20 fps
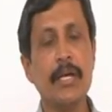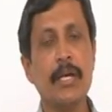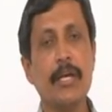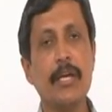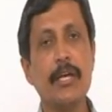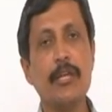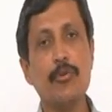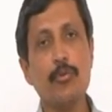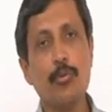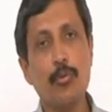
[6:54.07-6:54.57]

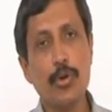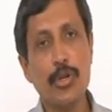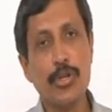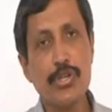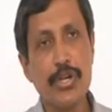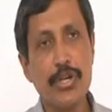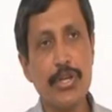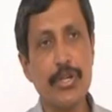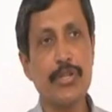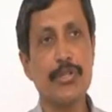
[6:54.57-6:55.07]
in Odisha
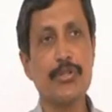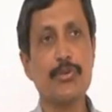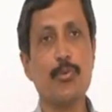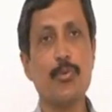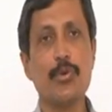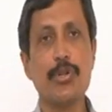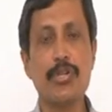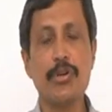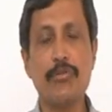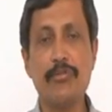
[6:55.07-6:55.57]
it is
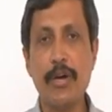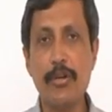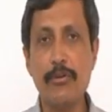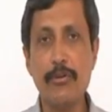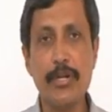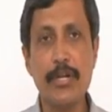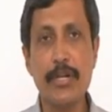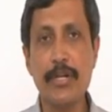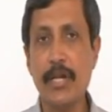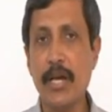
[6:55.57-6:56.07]
Odisha value
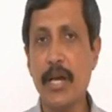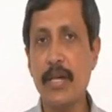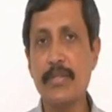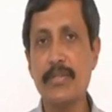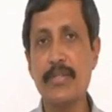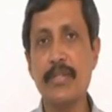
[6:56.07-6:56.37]
added tax,